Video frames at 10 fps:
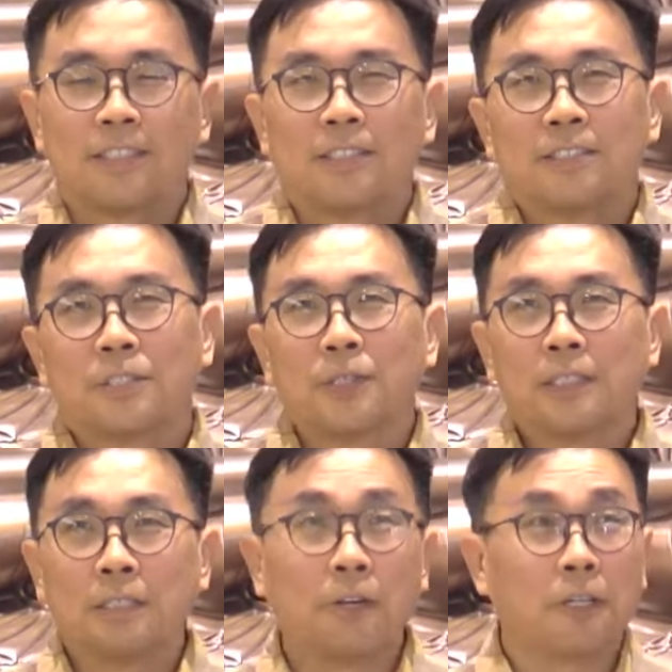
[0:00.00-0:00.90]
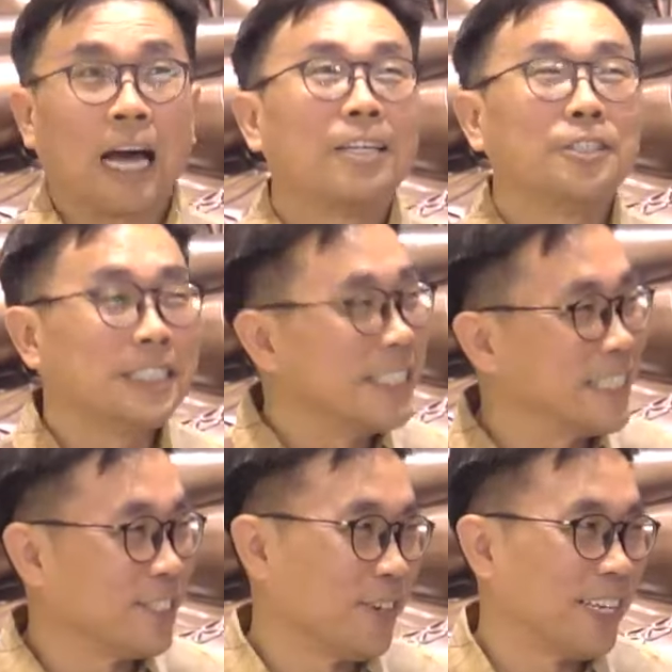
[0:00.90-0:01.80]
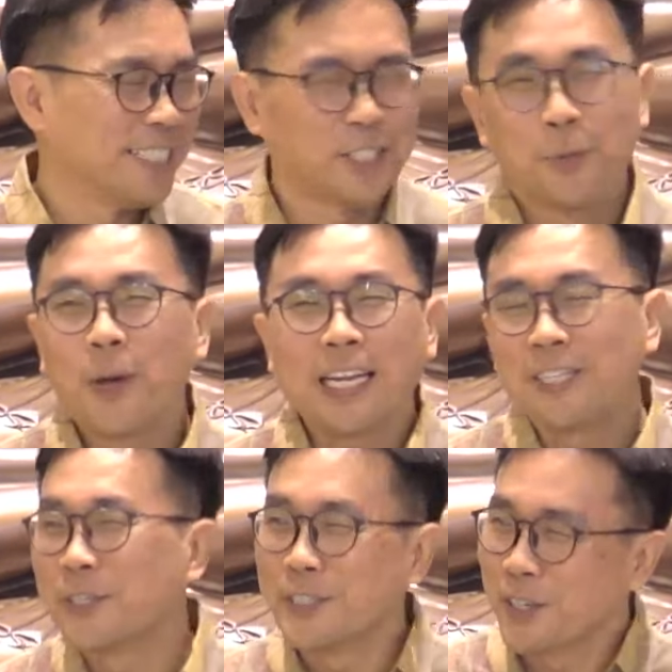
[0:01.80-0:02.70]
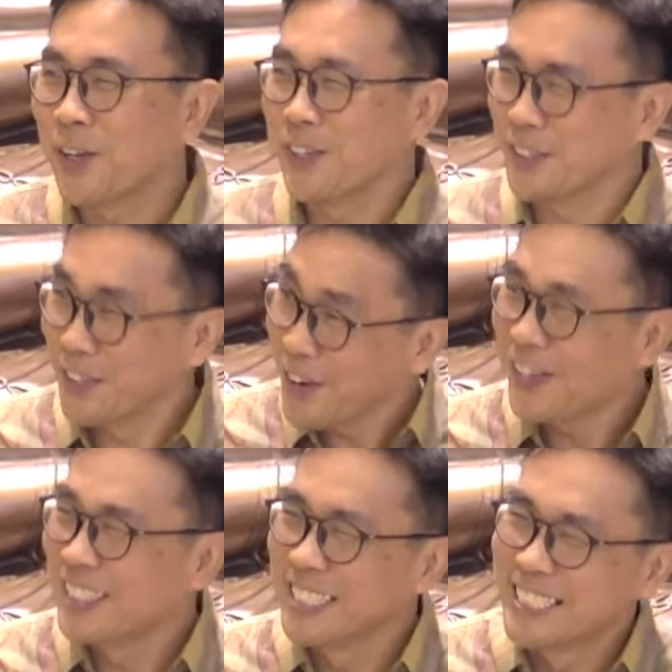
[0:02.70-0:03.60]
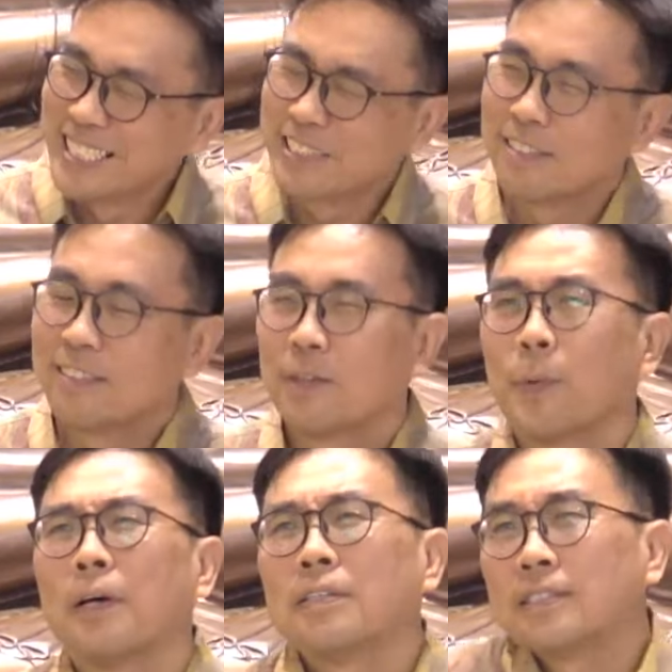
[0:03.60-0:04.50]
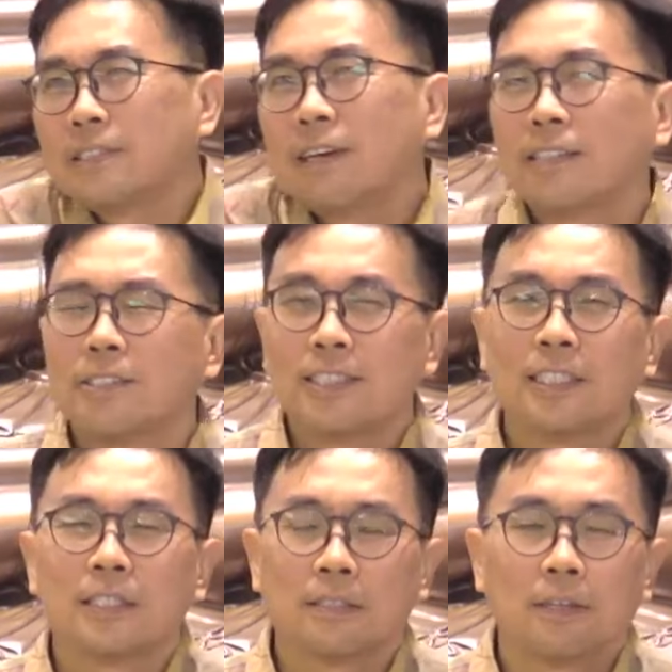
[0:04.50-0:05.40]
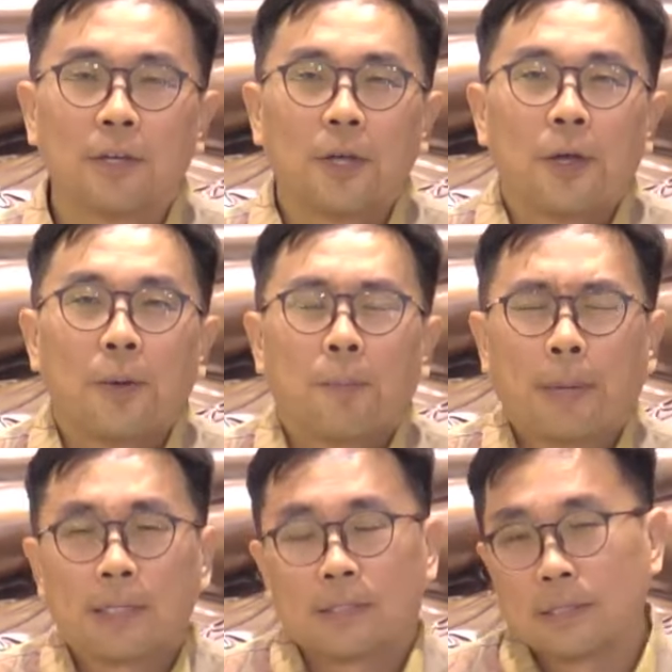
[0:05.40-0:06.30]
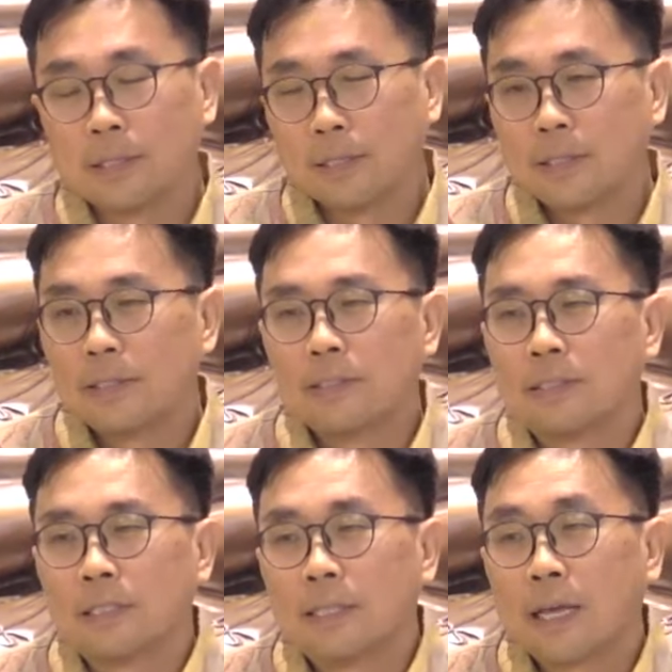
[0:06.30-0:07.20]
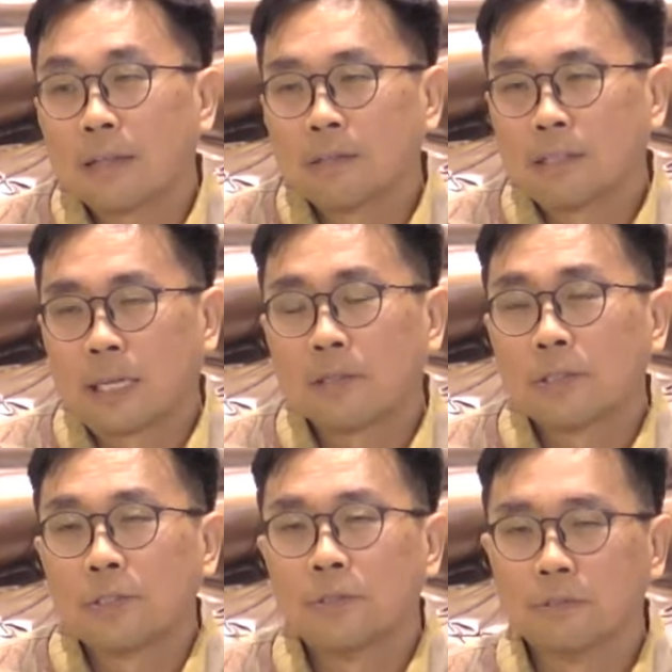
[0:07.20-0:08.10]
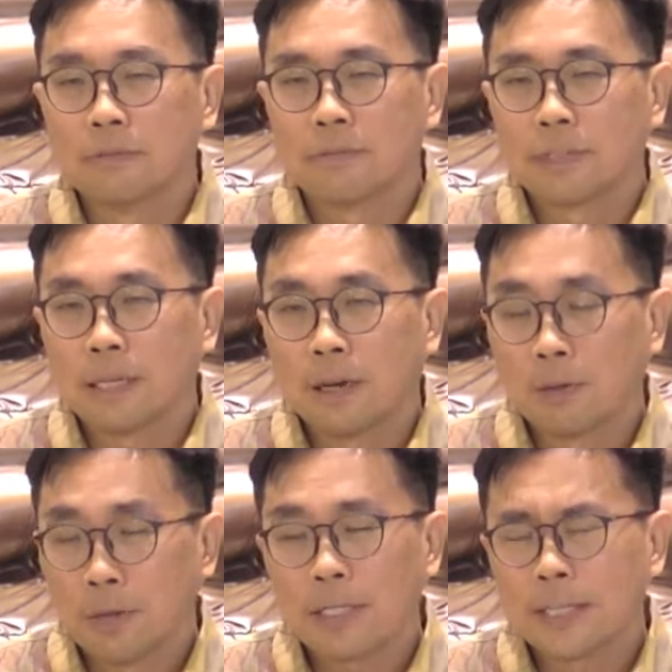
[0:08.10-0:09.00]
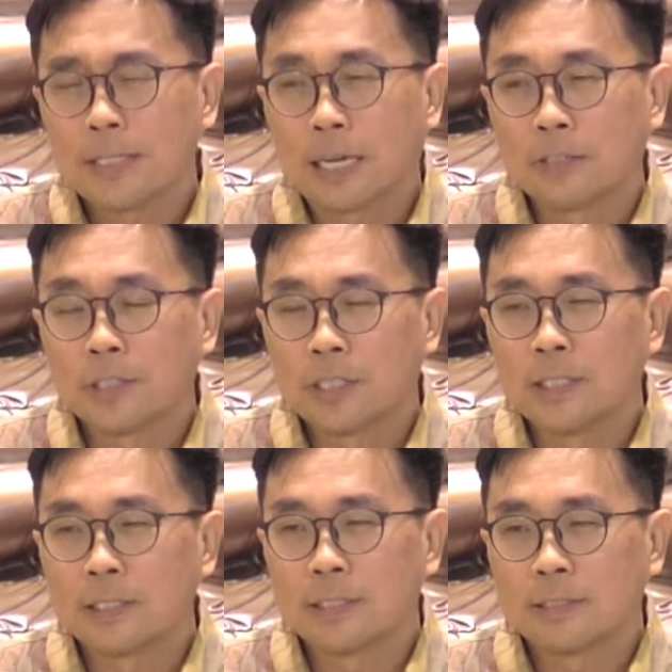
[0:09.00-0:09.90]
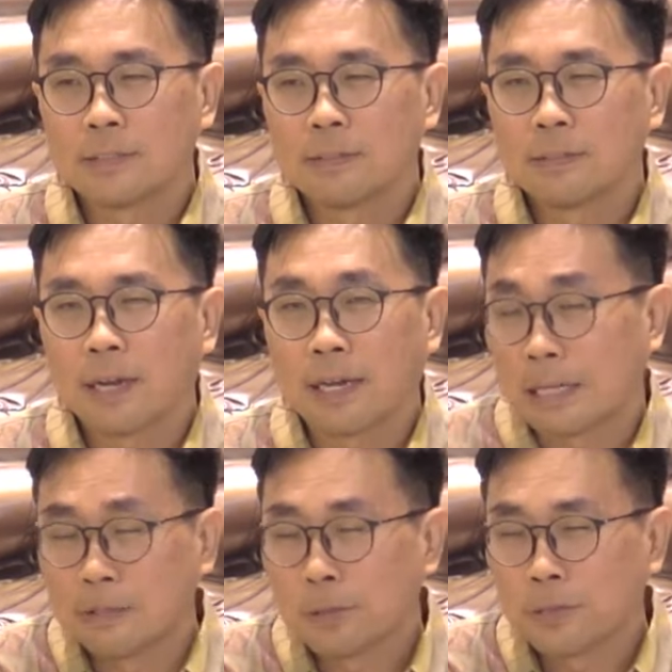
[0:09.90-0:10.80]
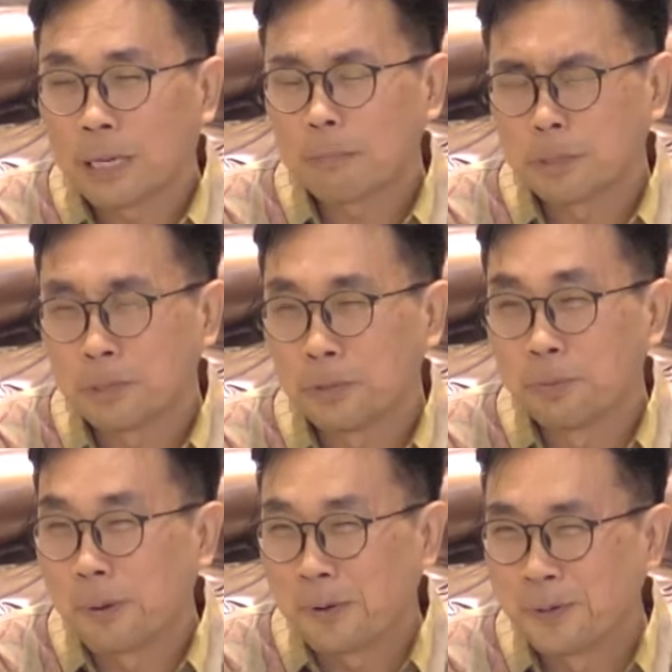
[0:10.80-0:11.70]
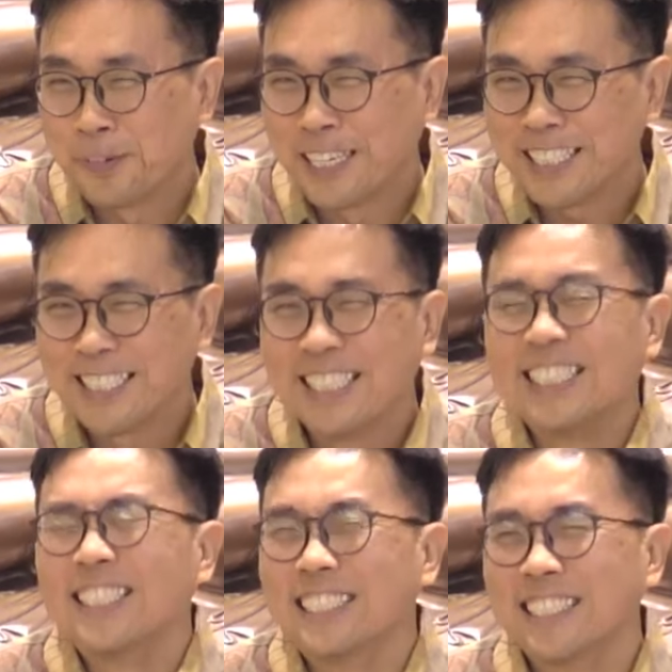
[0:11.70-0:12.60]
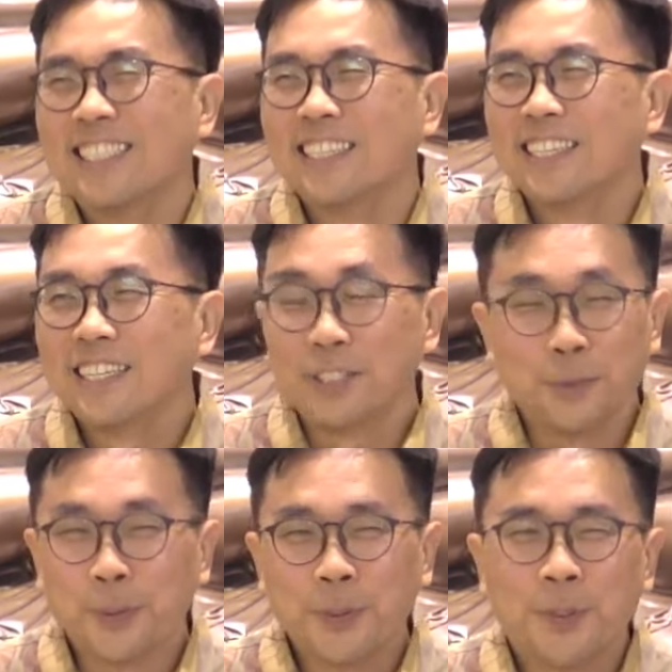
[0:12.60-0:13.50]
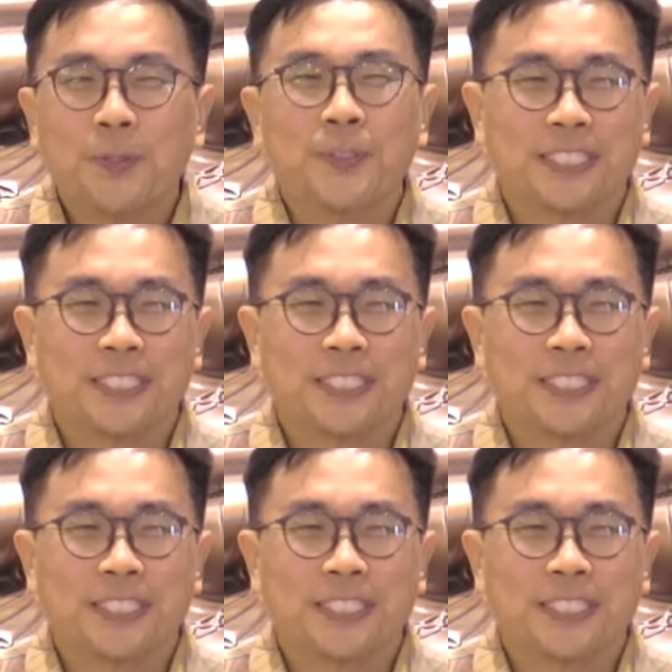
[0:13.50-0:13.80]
So you got 100 years, right? So when are you going to lock your door? Well, it's still 100 years. But the death tells you, although I say it's 100 years, I can also come to you tomorrow. You won't know.